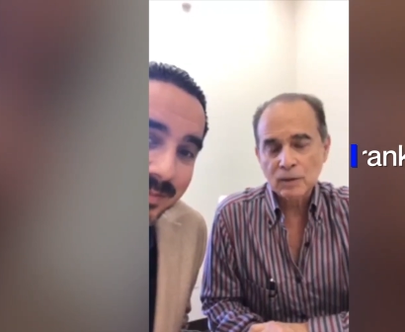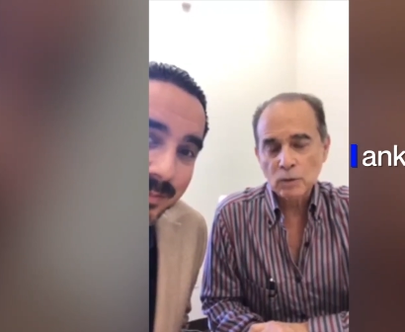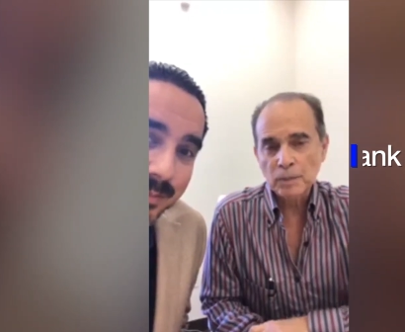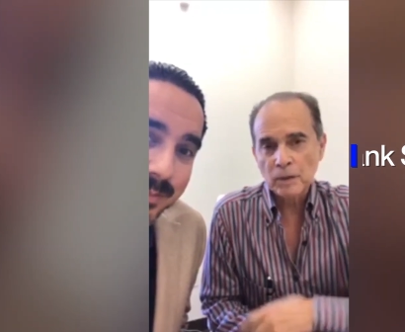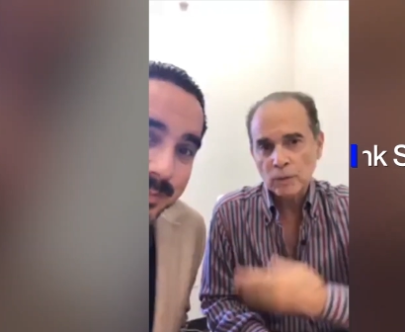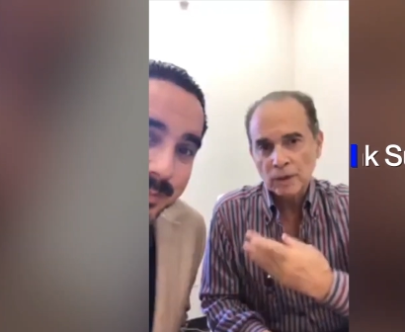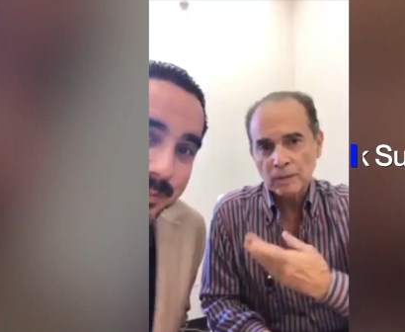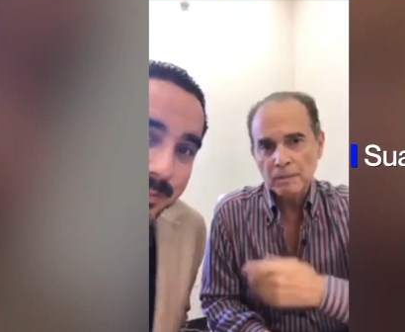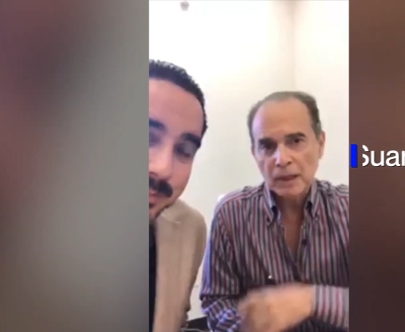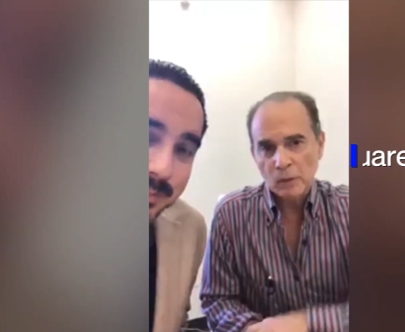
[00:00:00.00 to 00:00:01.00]
Speaker 1: a good part with
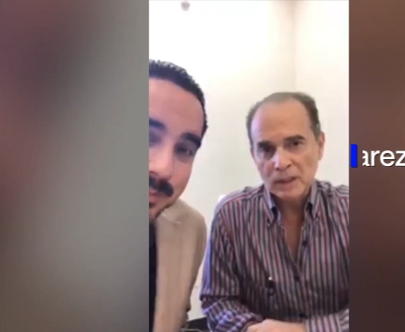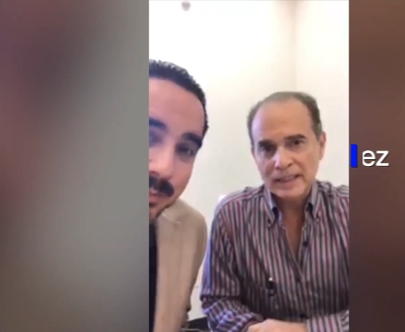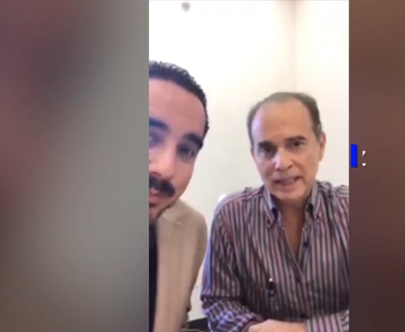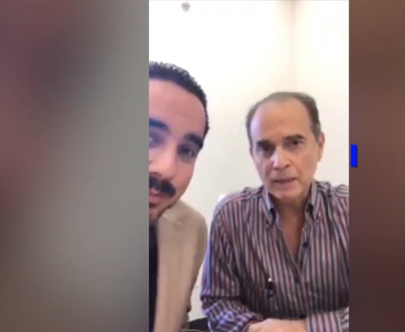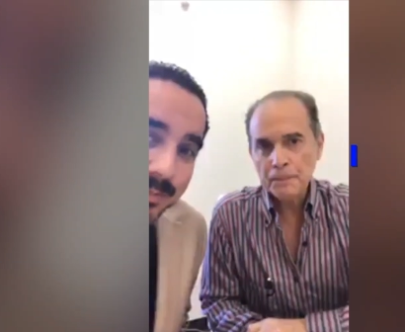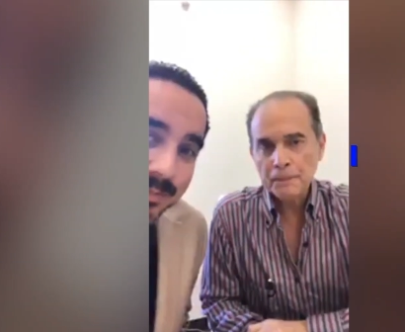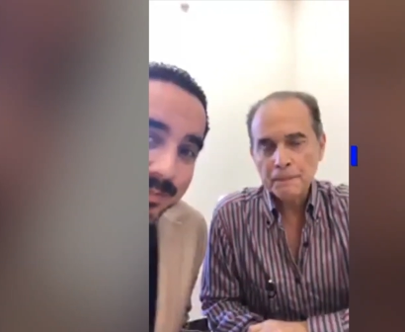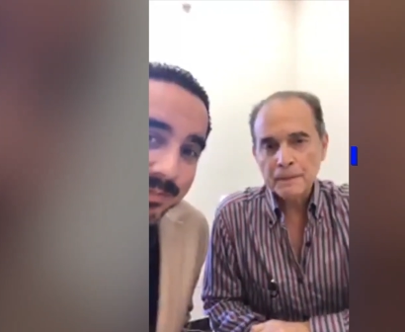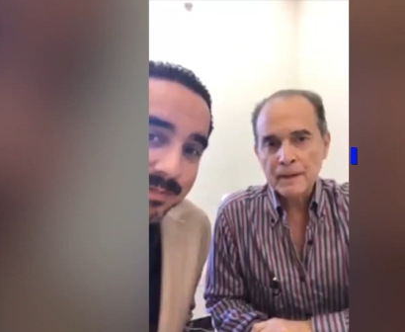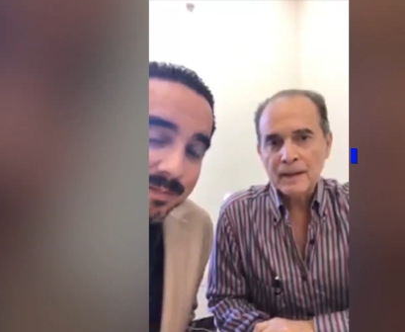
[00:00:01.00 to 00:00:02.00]
Manuel's help,
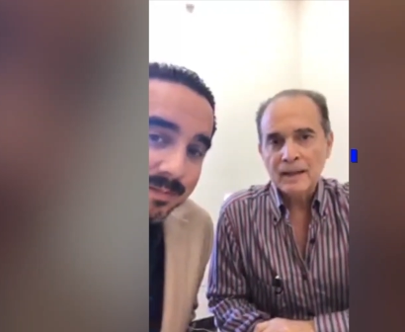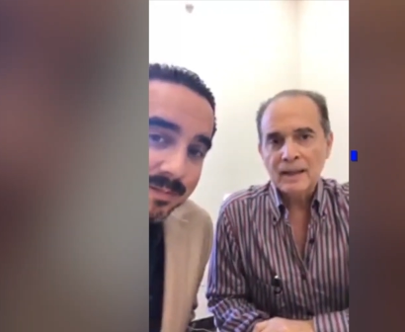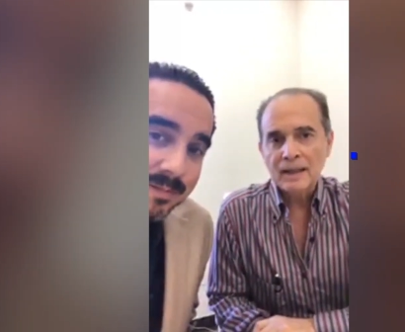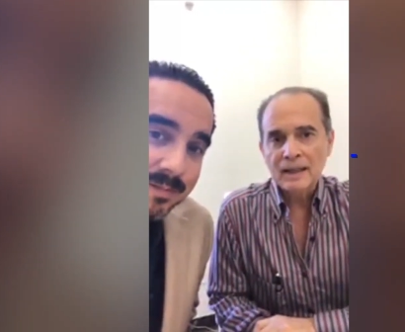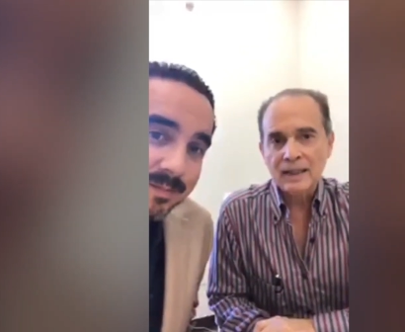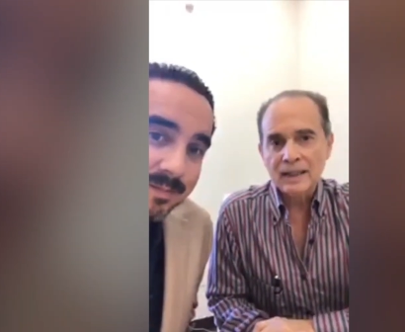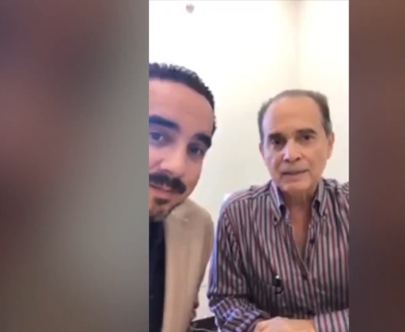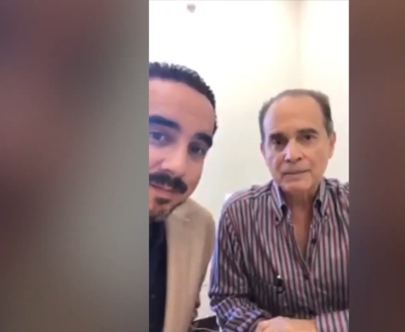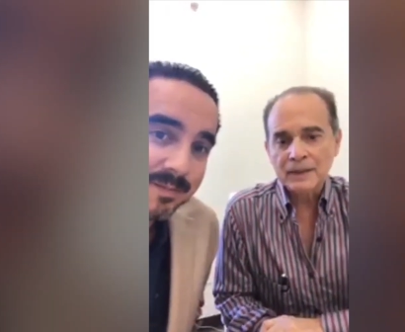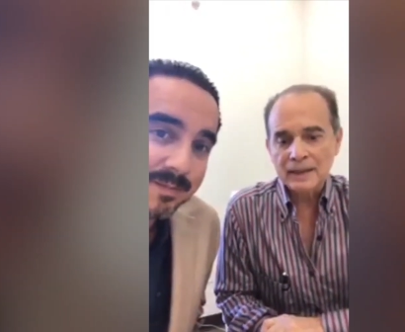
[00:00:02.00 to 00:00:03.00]

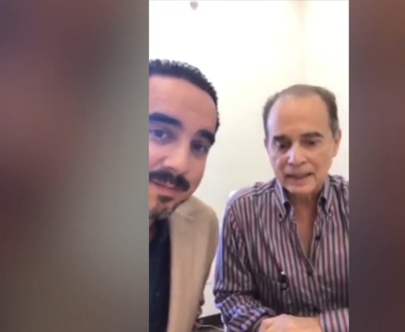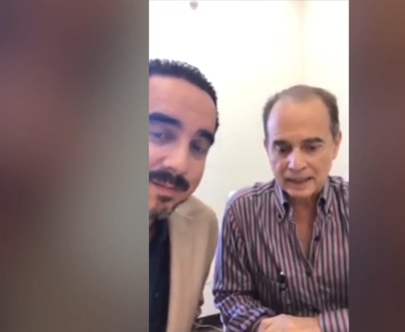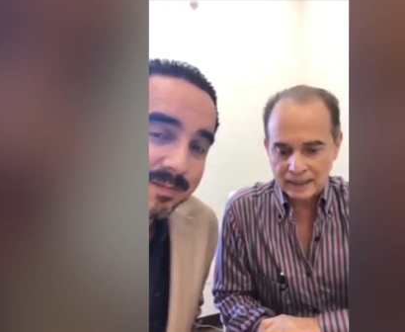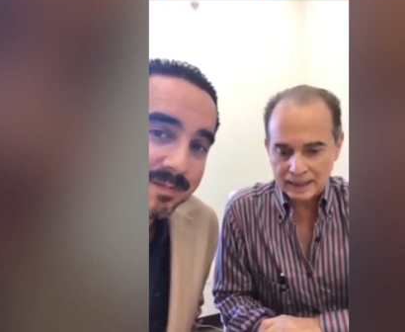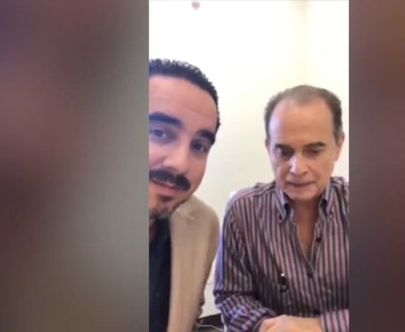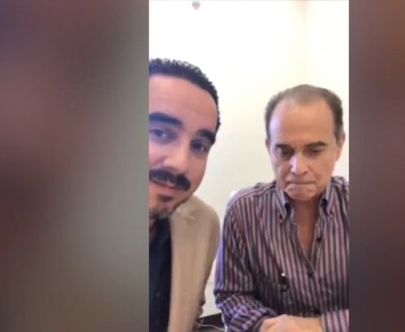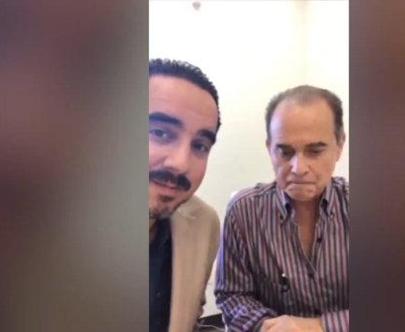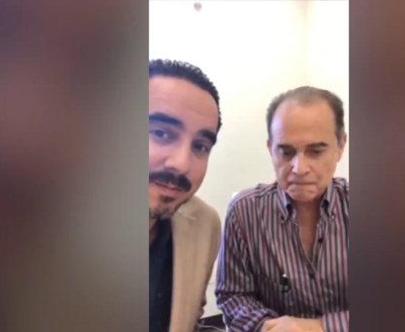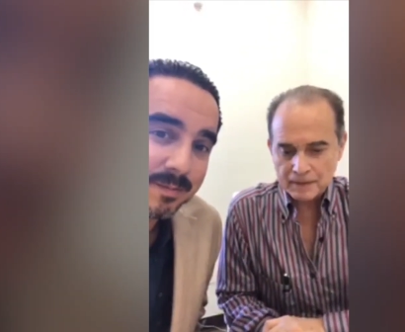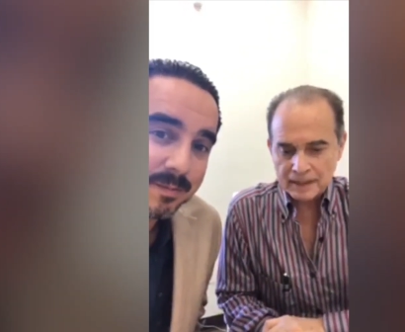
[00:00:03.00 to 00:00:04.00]
uh, that
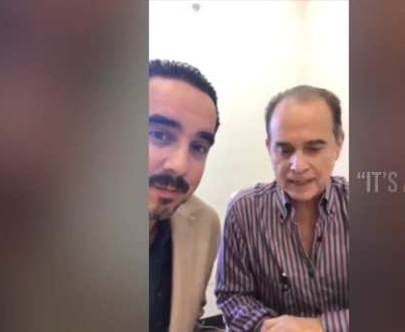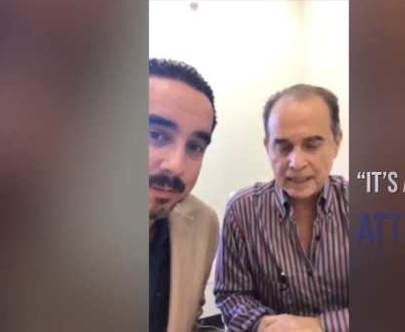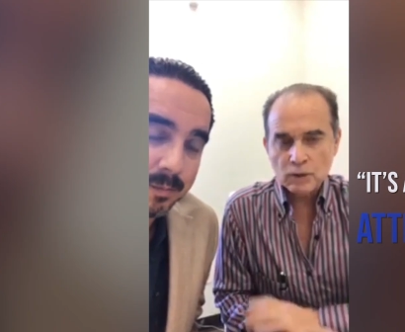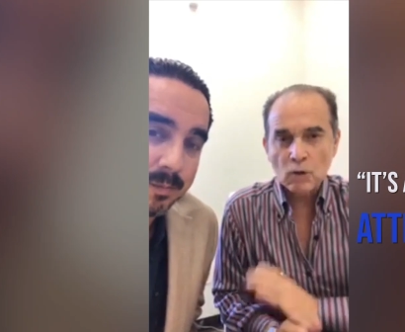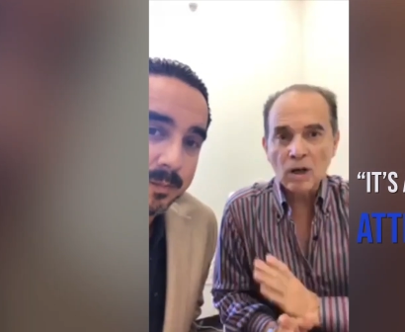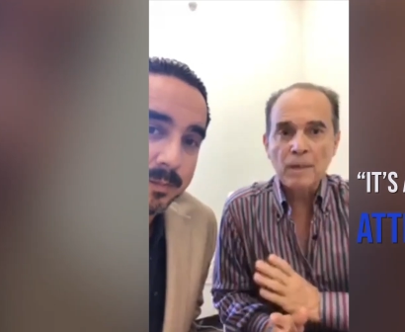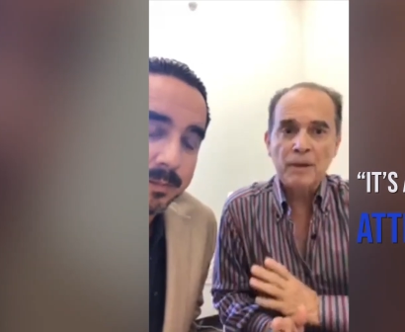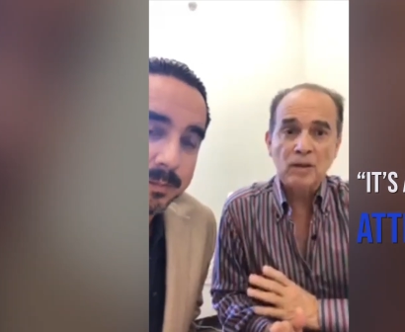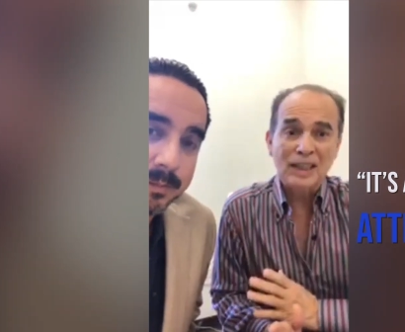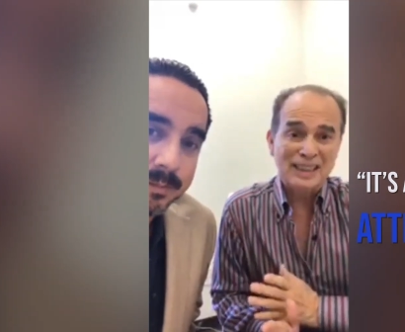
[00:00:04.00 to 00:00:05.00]
it's all
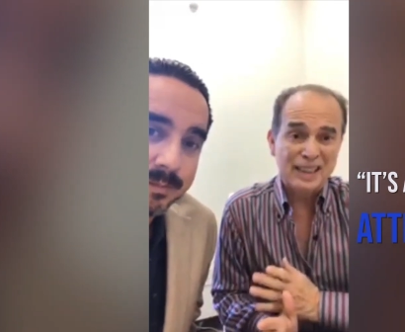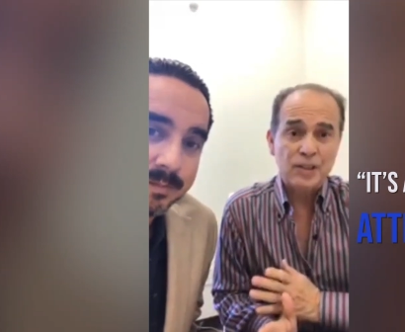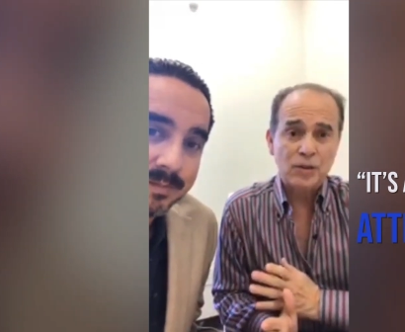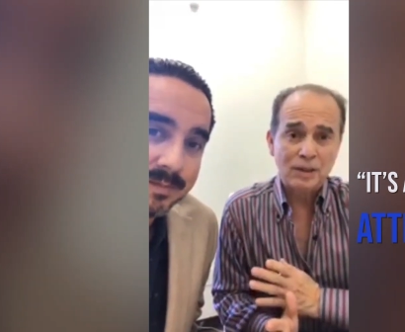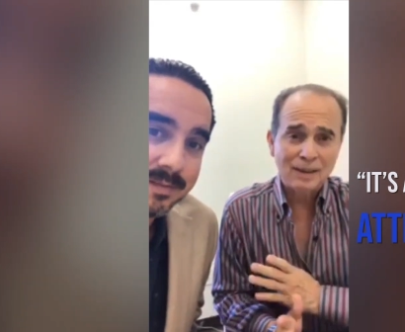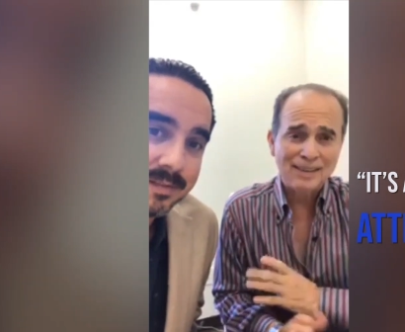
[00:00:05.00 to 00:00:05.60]
about attention.